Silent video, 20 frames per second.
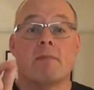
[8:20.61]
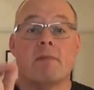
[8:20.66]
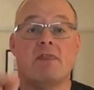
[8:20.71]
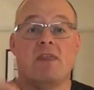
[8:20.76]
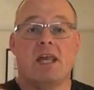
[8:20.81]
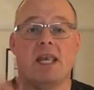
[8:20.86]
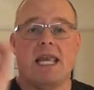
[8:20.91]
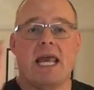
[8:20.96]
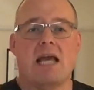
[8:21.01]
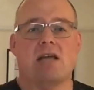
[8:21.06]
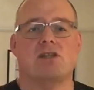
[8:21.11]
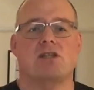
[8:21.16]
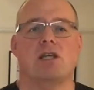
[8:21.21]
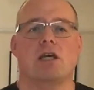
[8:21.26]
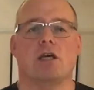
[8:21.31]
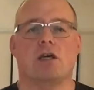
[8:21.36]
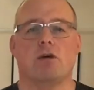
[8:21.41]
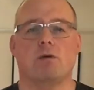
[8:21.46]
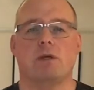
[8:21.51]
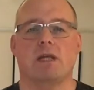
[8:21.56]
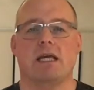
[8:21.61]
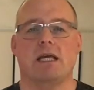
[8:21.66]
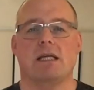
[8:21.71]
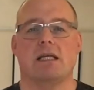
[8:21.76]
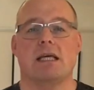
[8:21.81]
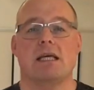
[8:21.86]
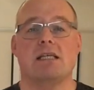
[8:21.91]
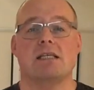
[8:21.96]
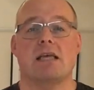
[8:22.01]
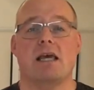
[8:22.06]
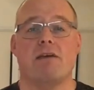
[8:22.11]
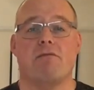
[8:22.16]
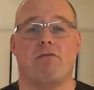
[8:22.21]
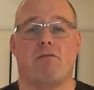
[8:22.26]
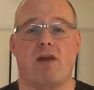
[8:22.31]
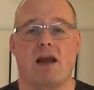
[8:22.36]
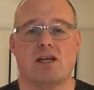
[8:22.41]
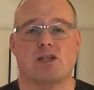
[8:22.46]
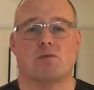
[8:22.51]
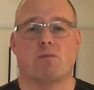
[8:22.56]
The next thing you need is a
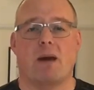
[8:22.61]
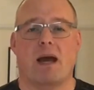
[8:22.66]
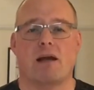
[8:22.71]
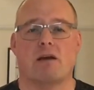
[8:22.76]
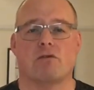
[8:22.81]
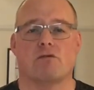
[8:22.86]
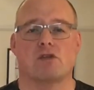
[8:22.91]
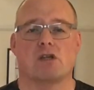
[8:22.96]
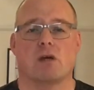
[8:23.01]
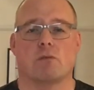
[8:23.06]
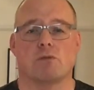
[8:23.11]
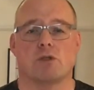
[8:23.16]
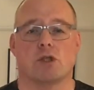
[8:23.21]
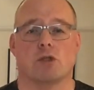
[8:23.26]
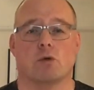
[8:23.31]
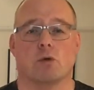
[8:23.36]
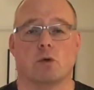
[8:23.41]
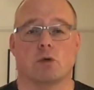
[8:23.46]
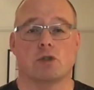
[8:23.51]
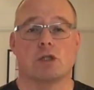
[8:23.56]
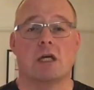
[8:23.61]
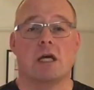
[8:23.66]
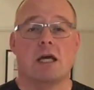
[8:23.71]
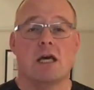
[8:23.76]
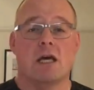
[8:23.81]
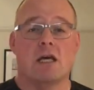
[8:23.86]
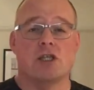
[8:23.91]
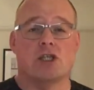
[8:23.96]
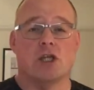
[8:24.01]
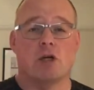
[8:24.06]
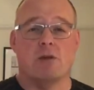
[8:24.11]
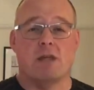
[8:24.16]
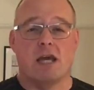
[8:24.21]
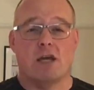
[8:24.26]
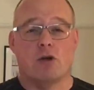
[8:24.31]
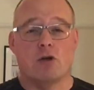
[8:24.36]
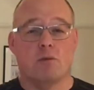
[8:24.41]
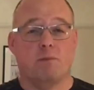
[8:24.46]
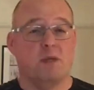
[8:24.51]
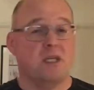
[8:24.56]
flashback of some sort. And so there
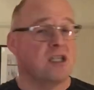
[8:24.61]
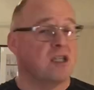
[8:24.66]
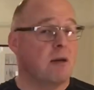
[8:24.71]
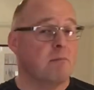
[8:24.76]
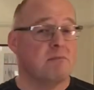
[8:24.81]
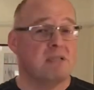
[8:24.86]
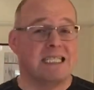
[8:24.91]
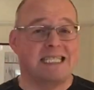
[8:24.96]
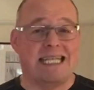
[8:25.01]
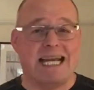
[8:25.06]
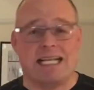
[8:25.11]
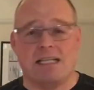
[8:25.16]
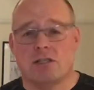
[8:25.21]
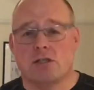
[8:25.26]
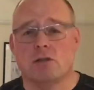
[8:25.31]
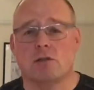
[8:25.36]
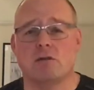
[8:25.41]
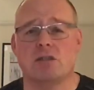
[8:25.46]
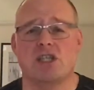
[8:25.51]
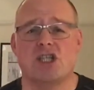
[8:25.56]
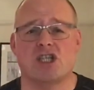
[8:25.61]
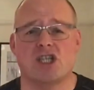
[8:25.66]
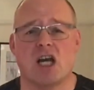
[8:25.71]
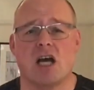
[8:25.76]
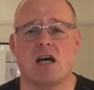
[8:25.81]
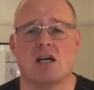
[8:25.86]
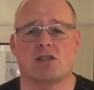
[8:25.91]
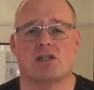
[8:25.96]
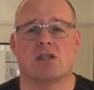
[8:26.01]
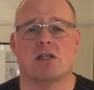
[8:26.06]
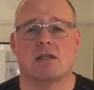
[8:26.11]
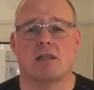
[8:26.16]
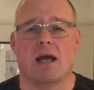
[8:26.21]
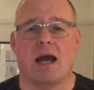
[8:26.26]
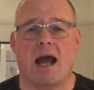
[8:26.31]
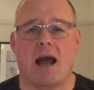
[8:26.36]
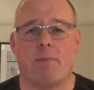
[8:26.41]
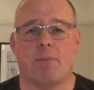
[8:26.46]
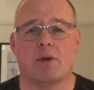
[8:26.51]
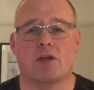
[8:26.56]
could be some dental disaster that
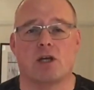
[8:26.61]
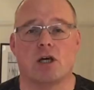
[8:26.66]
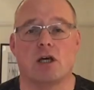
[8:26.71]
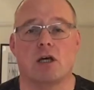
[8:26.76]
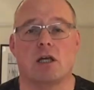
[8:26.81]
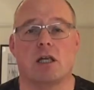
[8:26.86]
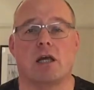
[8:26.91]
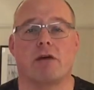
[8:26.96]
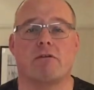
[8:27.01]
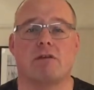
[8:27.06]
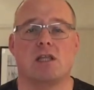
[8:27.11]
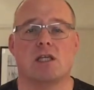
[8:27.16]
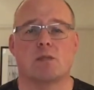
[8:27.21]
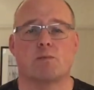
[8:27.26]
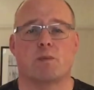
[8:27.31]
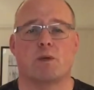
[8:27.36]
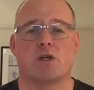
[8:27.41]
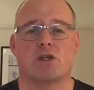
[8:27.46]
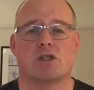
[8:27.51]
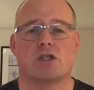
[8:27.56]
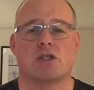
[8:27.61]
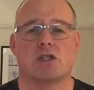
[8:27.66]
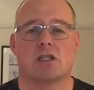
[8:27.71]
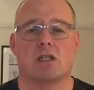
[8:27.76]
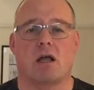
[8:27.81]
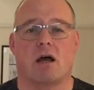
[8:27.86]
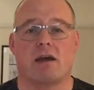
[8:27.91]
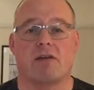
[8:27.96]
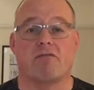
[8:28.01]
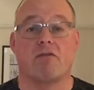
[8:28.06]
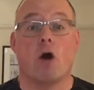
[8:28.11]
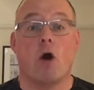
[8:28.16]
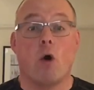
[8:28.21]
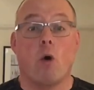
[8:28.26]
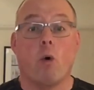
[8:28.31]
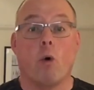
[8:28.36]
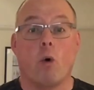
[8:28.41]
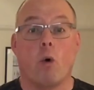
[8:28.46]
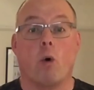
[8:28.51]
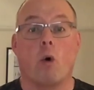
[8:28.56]
happened earlier in this person's life,
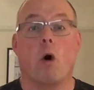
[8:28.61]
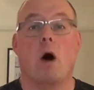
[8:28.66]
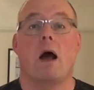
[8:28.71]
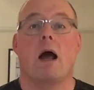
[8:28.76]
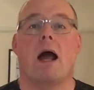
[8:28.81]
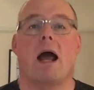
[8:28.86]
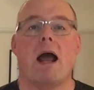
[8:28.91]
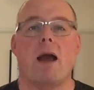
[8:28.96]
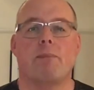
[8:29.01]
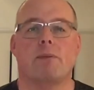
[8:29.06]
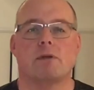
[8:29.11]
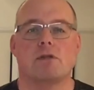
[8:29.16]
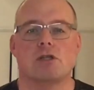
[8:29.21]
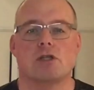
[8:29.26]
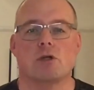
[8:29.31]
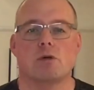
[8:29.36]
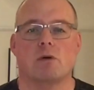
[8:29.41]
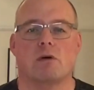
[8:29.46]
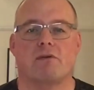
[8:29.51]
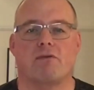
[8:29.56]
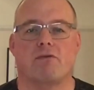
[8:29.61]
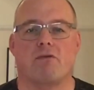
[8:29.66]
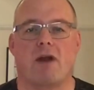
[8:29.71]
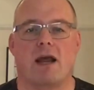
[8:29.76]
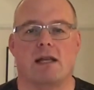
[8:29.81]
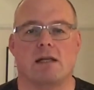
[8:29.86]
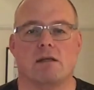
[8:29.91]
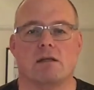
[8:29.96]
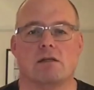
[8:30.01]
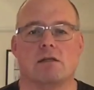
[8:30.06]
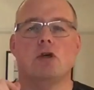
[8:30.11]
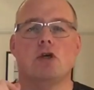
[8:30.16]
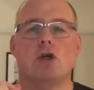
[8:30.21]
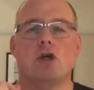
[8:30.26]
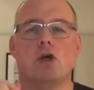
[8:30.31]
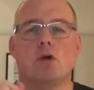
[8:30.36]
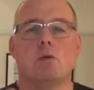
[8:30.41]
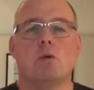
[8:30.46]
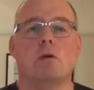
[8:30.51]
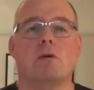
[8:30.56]
or happen to a friend.
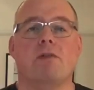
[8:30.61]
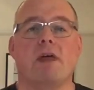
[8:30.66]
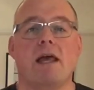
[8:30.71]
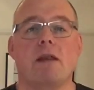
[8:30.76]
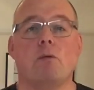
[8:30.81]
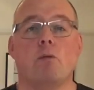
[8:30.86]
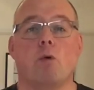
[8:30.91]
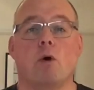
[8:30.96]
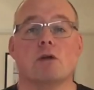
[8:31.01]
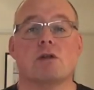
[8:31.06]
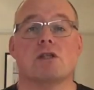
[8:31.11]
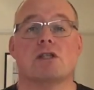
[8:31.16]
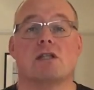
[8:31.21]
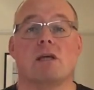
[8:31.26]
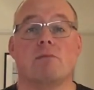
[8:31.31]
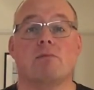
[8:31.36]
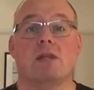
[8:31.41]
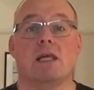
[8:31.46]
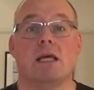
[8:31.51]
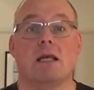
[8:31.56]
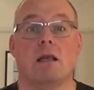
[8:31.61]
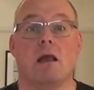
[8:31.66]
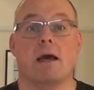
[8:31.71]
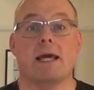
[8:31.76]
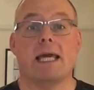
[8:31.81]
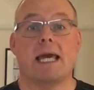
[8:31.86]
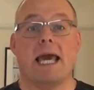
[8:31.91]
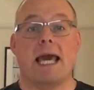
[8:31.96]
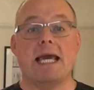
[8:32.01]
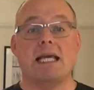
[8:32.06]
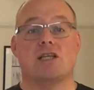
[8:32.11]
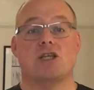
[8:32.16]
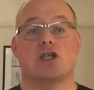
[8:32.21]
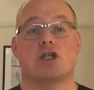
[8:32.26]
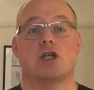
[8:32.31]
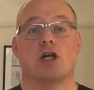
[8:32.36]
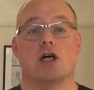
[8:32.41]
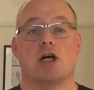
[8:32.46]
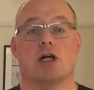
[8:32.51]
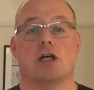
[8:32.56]
You will then want something like a
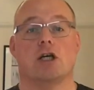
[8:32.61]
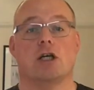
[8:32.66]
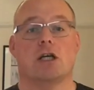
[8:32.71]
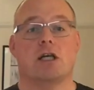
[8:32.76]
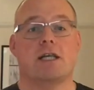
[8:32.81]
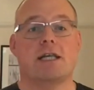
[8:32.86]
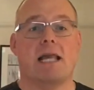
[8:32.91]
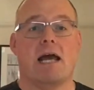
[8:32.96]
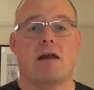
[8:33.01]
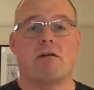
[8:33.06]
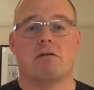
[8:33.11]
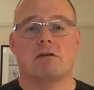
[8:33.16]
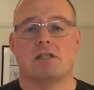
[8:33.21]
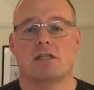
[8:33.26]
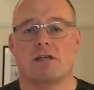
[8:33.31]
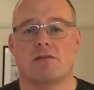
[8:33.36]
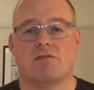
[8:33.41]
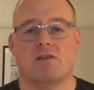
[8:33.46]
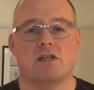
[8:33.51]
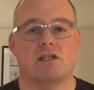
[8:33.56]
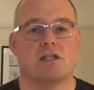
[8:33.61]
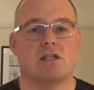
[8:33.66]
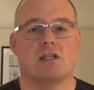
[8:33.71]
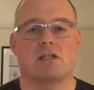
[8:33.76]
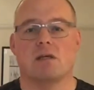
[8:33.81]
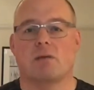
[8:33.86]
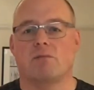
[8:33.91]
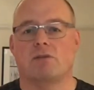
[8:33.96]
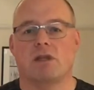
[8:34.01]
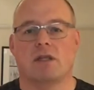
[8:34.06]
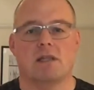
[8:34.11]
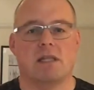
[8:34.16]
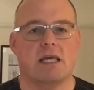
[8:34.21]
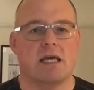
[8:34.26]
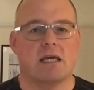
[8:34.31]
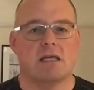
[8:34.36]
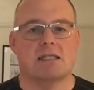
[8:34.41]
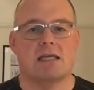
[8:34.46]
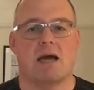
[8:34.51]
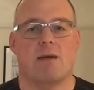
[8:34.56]
circular narrative. This is something
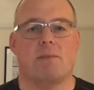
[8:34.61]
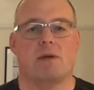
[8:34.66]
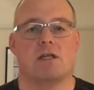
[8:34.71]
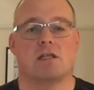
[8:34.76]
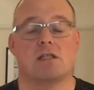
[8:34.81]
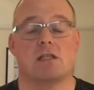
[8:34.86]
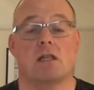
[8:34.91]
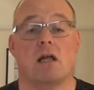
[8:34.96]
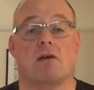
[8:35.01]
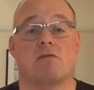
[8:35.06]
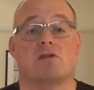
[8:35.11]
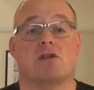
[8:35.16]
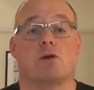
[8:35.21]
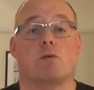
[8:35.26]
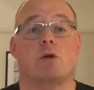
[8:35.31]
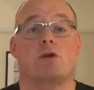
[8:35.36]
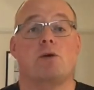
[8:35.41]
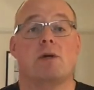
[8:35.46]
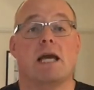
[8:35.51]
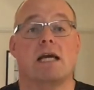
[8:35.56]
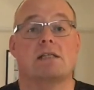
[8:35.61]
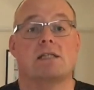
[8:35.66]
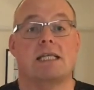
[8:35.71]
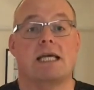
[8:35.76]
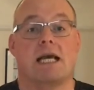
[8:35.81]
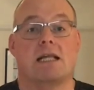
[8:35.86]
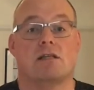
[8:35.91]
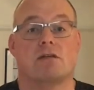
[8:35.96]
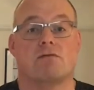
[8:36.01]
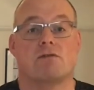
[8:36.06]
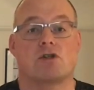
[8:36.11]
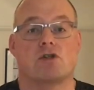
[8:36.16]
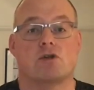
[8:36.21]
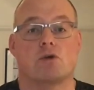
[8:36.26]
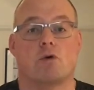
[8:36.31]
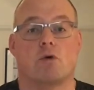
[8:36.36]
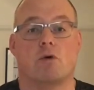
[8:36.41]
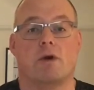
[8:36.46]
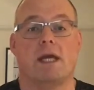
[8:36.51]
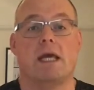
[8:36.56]
the examiners love, so when you get to the end of the
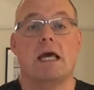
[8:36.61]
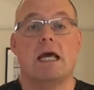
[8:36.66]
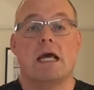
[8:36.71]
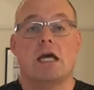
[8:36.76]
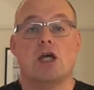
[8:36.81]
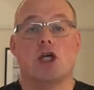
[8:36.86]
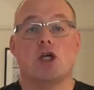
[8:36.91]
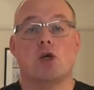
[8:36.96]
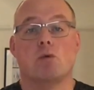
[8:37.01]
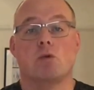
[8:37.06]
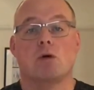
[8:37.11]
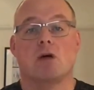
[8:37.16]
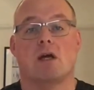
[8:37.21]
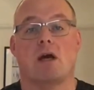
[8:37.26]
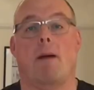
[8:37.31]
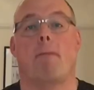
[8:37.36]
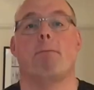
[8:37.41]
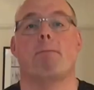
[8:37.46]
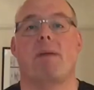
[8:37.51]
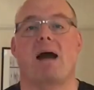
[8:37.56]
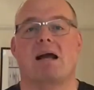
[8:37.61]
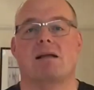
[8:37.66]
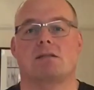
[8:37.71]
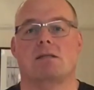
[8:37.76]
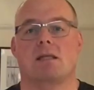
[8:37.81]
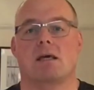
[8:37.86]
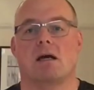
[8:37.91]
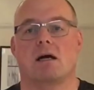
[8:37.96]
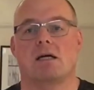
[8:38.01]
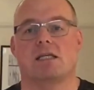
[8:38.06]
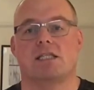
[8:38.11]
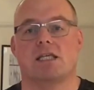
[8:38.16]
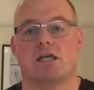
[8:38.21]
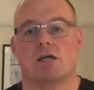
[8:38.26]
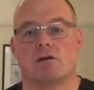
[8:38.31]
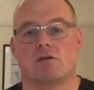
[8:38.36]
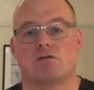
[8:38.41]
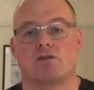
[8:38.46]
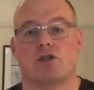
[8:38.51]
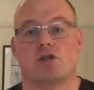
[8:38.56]
story, you will come back to the
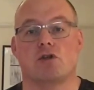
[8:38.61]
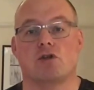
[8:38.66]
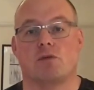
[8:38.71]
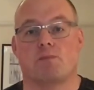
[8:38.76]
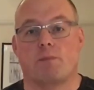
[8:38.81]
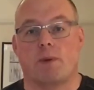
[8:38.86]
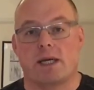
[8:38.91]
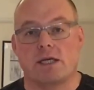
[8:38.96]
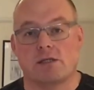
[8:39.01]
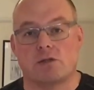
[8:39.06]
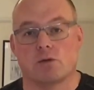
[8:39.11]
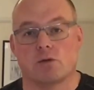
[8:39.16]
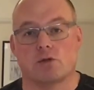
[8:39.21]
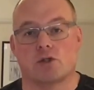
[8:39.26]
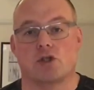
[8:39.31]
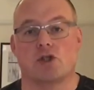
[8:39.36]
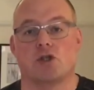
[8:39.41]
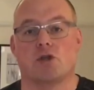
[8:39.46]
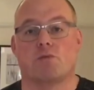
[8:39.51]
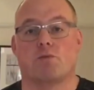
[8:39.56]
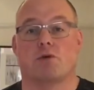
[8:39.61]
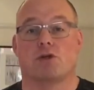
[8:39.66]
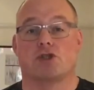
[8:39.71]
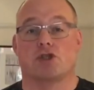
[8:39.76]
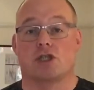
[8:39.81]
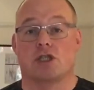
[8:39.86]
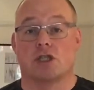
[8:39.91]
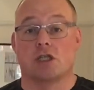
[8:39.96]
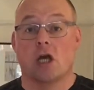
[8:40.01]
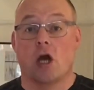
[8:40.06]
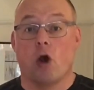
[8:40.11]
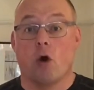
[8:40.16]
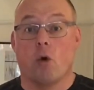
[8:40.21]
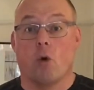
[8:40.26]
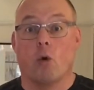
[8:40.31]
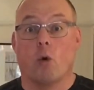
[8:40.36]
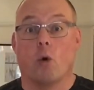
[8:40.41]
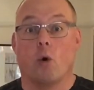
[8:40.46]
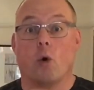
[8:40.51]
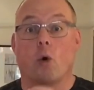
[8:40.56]
idea of toothpaste or toothbrushes
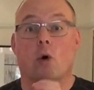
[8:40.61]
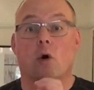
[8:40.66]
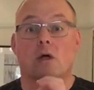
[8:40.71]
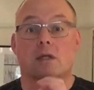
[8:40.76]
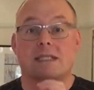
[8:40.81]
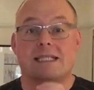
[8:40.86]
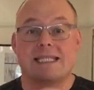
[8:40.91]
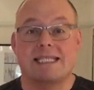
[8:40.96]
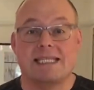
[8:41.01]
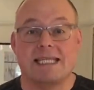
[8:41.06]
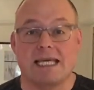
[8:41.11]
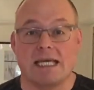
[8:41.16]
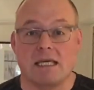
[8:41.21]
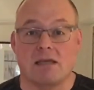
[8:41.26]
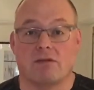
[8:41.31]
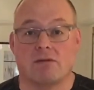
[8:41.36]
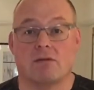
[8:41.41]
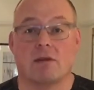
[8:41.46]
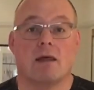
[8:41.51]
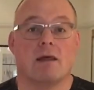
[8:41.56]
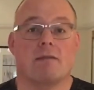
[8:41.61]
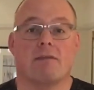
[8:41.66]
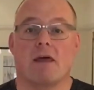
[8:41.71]
or teeth.